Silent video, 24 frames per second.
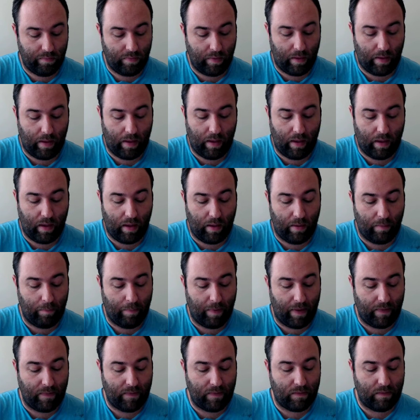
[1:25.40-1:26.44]
then
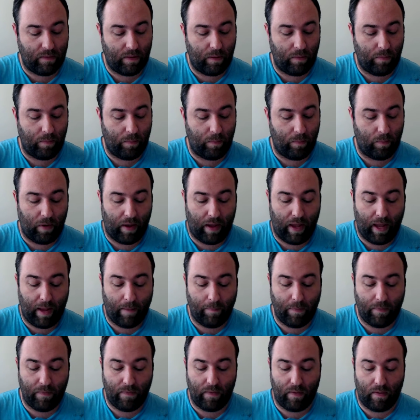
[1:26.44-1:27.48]
basically what
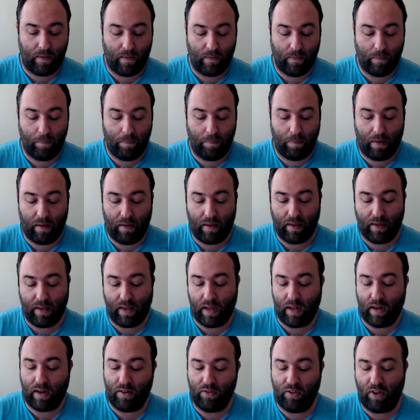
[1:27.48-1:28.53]
happens is Barry
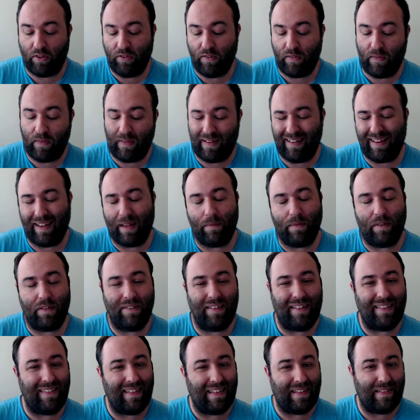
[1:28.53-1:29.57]
kind of changes the timeline
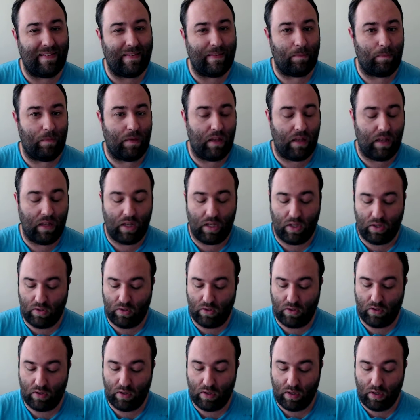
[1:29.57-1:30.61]
just a
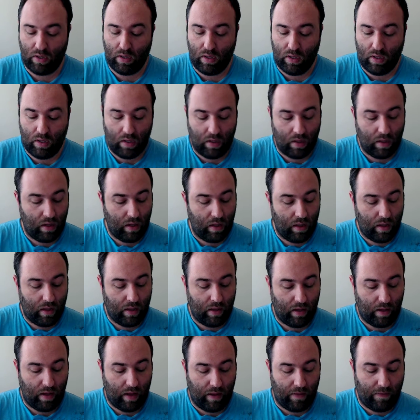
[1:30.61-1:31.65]
smidge.
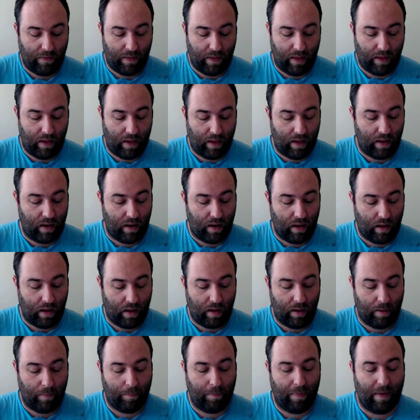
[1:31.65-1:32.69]
And then
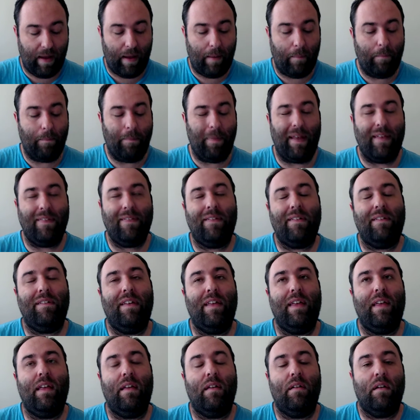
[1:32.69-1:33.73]
um,
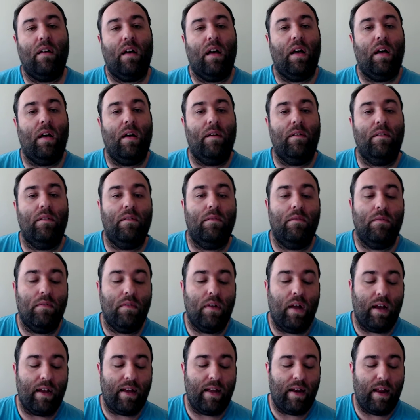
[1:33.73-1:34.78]
basically uh,
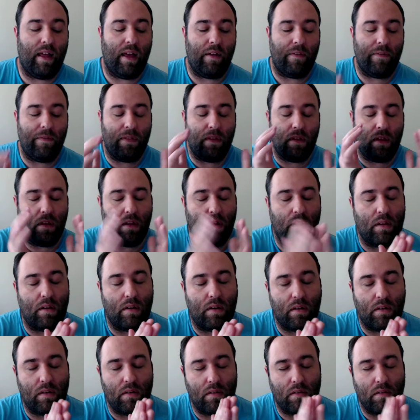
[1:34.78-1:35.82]
knocking out the